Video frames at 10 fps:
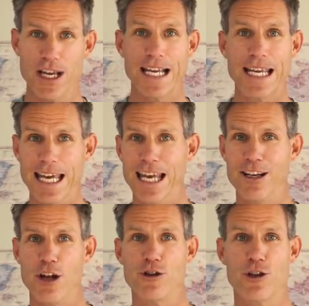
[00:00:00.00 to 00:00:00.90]

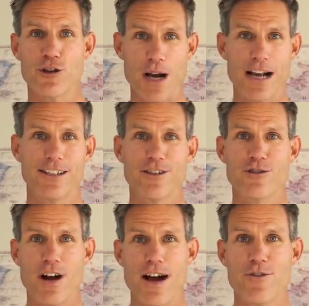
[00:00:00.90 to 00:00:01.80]
Again, distracted
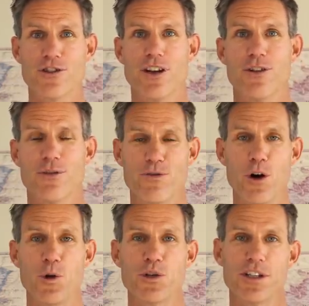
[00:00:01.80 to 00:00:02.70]
drivers on their
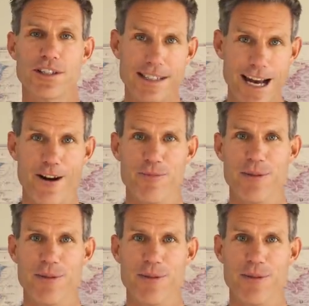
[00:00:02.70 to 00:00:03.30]
phones scare